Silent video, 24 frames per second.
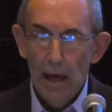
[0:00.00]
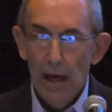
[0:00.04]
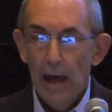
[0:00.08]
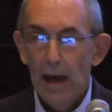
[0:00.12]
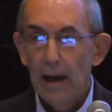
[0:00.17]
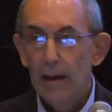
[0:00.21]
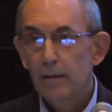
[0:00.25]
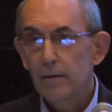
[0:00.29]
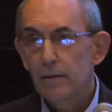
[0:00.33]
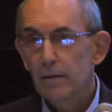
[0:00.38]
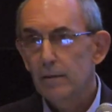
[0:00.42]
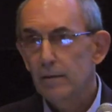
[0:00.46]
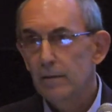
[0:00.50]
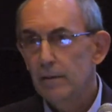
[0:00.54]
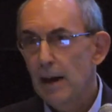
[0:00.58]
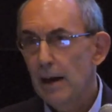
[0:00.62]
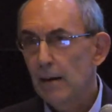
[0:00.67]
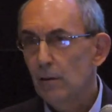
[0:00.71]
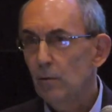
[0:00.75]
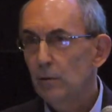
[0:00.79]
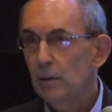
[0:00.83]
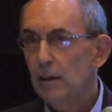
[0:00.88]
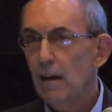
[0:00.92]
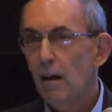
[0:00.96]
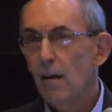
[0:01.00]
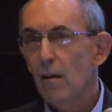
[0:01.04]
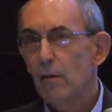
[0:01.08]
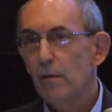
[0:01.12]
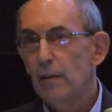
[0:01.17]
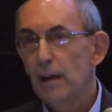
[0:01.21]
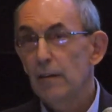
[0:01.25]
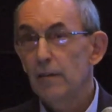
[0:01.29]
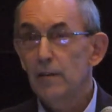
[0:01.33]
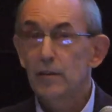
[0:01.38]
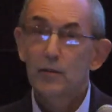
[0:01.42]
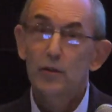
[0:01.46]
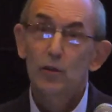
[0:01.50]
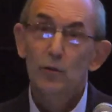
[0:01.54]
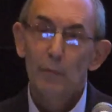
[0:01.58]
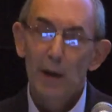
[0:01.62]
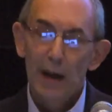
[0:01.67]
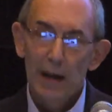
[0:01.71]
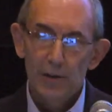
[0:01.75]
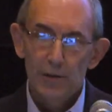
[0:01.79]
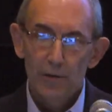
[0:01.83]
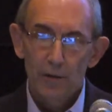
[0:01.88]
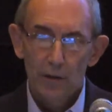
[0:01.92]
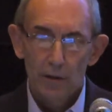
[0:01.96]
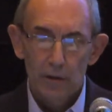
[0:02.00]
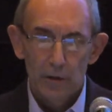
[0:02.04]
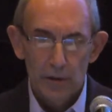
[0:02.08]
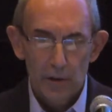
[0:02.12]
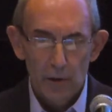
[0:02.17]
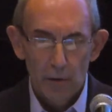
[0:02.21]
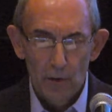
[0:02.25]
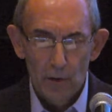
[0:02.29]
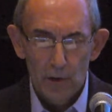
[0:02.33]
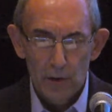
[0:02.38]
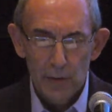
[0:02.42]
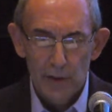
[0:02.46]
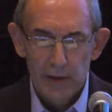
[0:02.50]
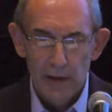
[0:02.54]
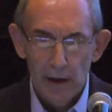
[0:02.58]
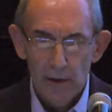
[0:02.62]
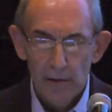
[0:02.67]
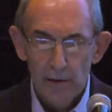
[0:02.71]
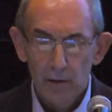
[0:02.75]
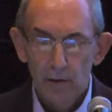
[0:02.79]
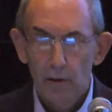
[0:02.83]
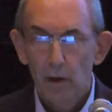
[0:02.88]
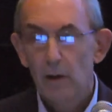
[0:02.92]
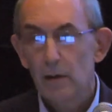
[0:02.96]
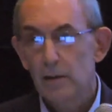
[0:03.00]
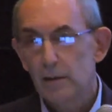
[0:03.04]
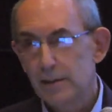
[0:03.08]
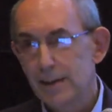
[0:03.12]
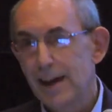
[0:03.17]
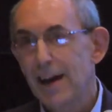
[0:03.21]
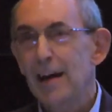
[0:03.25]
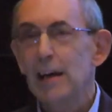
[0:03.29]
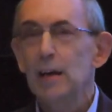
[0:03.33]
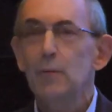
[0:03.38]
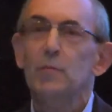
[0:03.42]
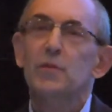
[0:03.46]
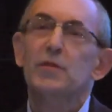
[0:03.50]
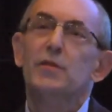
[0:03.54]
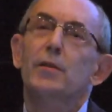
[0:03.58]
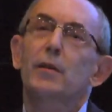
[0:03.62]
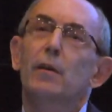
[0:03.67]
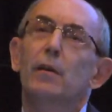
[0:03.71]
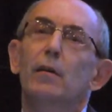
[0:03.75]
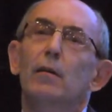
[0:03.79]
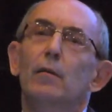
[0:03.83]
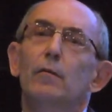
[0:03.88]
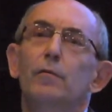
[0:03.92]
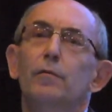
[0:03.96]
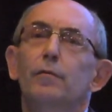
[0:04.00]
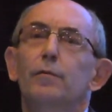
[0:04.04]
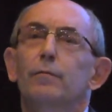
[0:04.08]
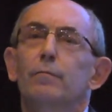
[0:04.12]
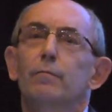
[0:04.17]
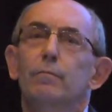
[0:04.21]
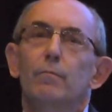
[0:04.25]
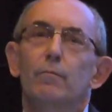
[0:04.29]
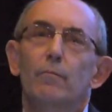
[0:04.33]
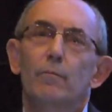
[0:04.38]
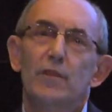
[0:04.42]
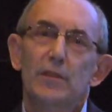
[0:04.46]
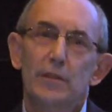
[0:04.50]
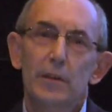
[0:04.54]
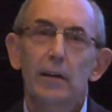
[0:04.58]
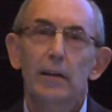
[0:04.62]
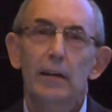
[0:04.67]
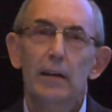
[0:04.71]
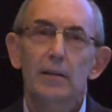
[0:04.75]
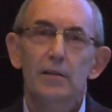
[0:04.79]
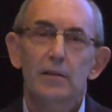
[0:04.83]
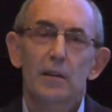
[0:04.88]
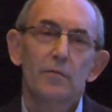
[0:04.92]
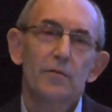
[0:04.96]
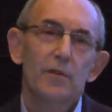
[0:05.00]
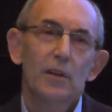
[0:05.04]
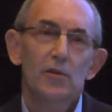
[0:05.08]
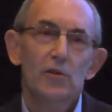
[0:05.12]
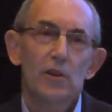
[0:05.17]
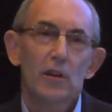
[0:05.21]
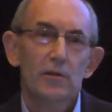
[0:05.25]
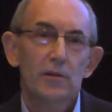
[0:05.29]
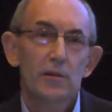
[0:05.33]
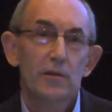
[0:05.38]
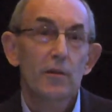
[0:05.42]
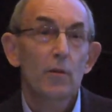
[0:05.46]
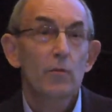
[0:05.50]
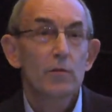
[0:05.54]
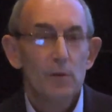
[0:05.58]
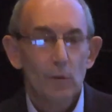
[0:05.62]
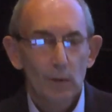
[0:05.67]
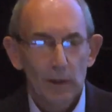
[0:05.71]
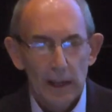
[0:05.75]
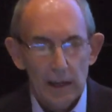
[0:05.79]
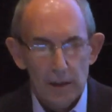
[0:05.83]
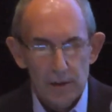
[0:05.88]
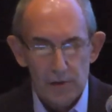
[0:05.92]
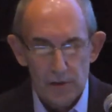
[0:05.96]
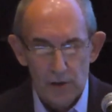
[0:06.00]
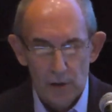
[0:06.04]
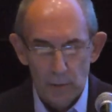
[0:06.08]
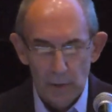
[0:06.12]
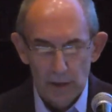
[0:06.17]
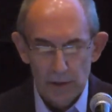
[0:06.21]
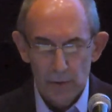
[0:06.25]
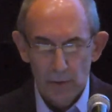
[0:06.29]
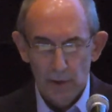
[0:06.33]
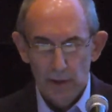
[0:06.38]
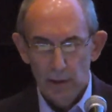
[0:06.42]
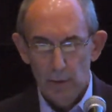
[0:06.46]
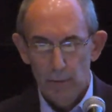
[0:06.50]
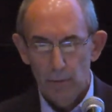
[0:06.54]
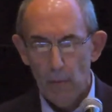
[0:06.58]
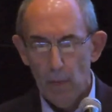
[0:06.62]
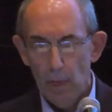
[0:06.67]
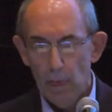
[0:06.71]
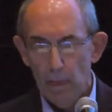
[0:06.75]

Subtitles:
And not only are they the two major concerns, but other types of studies have suggested there was a relationship between them.